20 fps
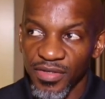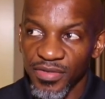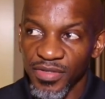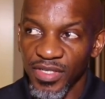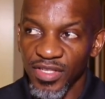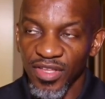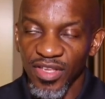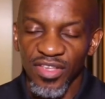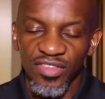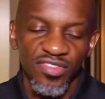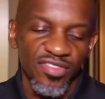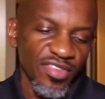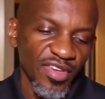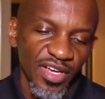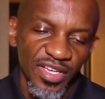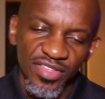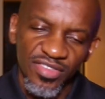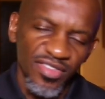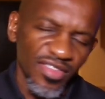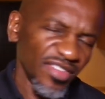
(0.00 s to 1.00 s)

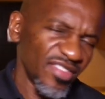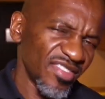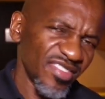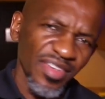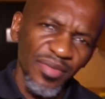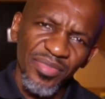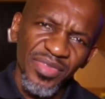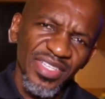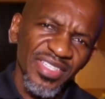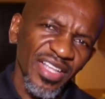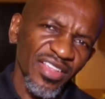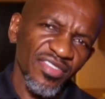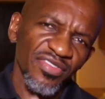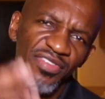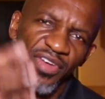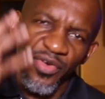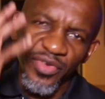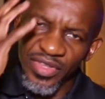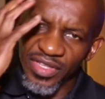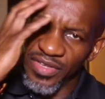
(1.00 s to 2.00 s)
It's something that's
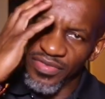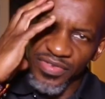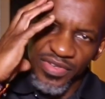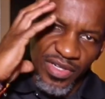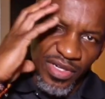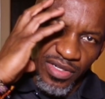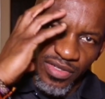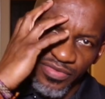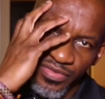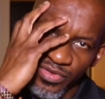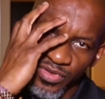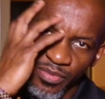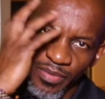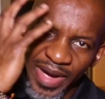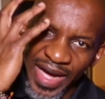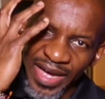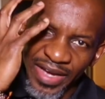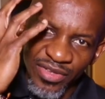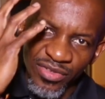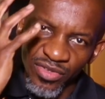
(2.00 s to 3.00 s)
very difficult for the
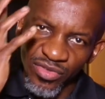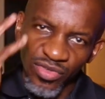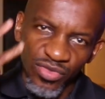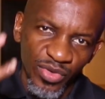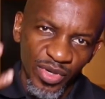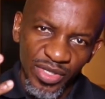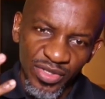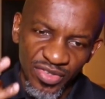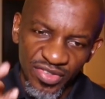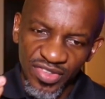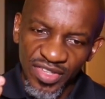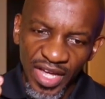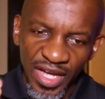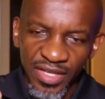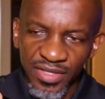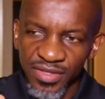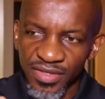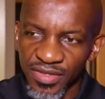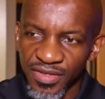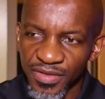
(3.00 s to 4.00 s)
mind to
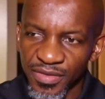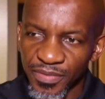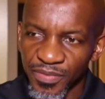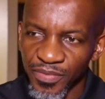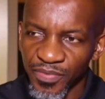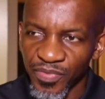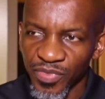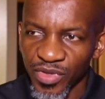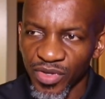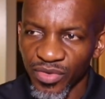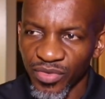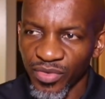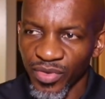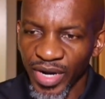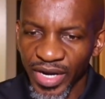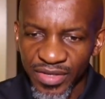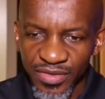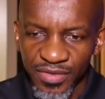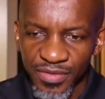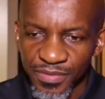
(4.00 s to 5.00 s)
understand,
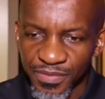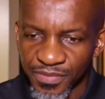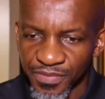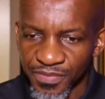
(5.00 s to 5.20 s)
right?